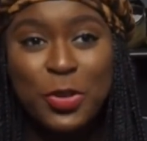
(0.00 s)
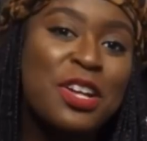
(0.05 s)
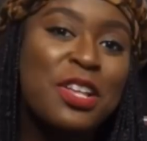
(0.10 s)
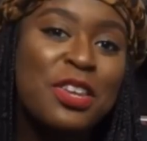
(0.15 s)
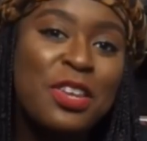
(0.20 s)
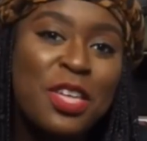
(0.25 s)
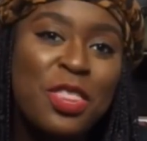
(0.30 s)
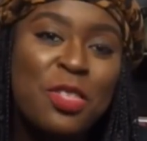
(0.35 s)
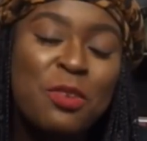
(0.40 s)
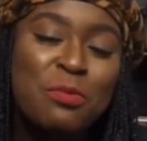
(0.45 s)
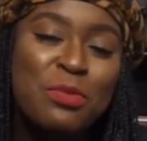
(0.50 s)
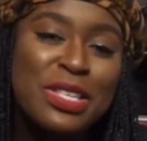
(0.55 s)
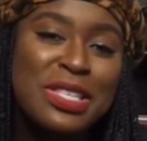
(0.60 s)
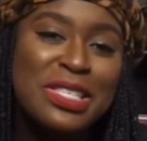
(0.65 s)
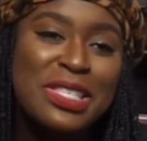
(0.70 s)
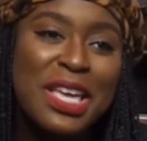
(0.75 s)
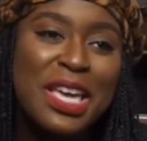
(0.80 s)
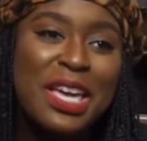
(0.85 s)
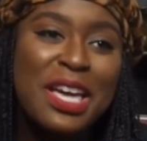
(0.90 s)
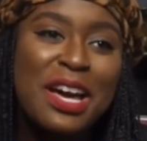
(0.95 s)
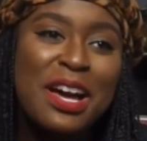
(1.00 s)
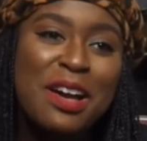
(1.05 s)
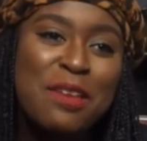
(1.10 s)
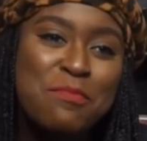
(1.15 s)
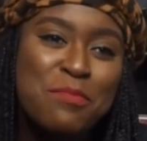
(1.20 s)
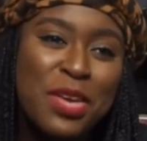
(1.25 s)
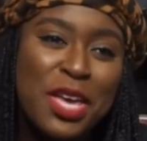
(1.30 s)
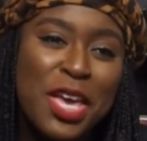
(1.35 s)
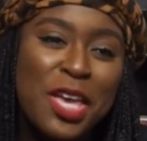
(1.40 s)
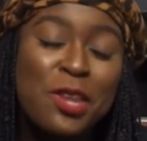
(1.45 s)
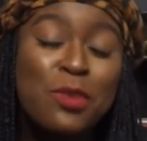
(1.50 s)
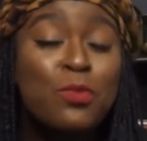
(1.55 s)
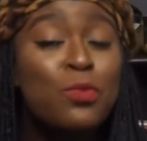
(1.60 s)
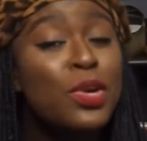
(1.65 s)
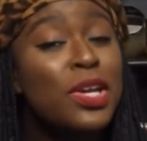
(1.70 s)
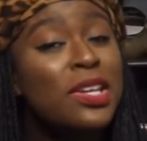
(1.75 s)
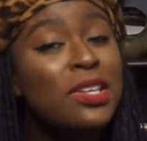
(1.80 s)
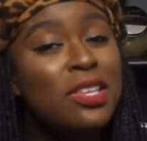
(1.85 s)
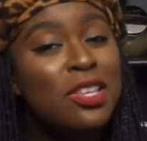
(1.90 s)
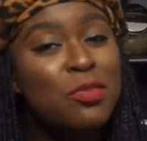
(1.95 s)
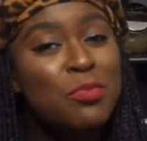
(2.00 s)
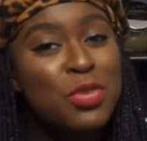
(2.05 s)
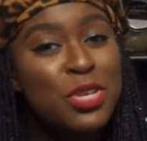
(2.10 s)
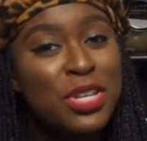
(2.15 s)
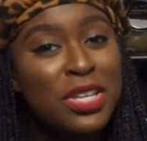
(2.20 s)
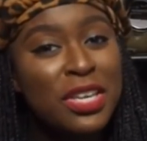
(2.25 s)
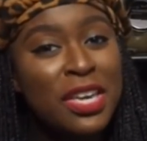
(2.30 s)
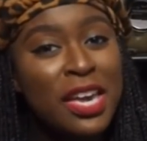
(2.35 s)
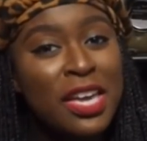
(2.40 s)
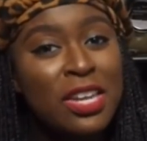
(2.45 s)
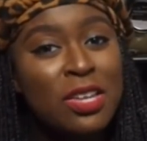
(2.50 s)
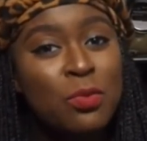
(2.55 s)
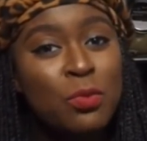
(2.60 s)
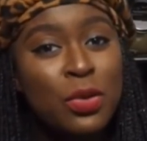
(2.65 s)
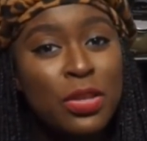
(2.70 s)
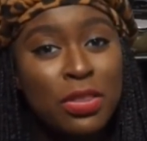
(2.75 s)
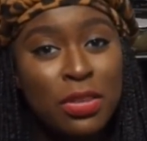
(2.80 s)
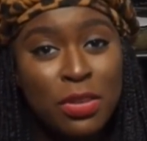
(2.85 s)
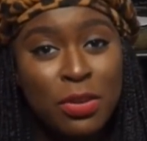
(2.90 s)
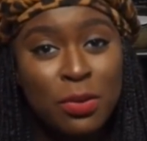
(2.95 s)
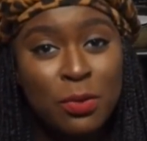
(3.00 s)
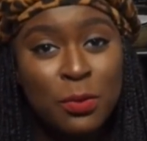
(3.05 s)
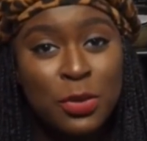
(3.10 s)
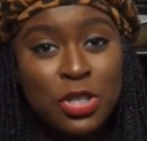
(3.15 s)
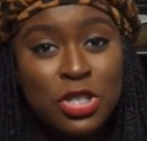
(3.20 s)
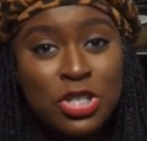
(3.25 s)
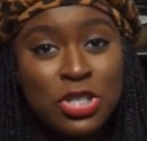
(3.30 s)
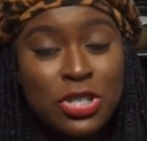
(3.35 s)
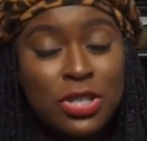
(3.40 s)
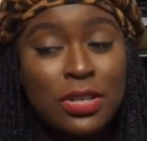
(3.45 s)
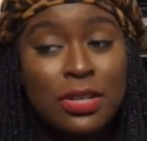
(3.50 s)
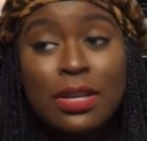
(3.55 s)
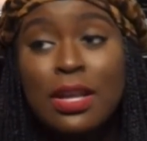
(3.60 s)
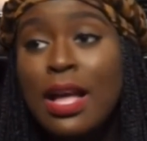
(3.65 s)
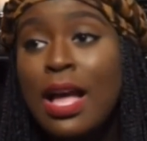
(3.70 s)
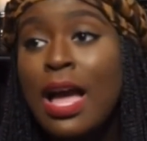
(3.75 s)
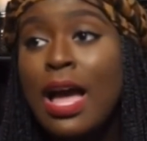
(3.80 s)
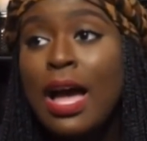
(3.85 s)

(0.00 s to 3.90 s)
Another mistake I made when communicating with the Orisha,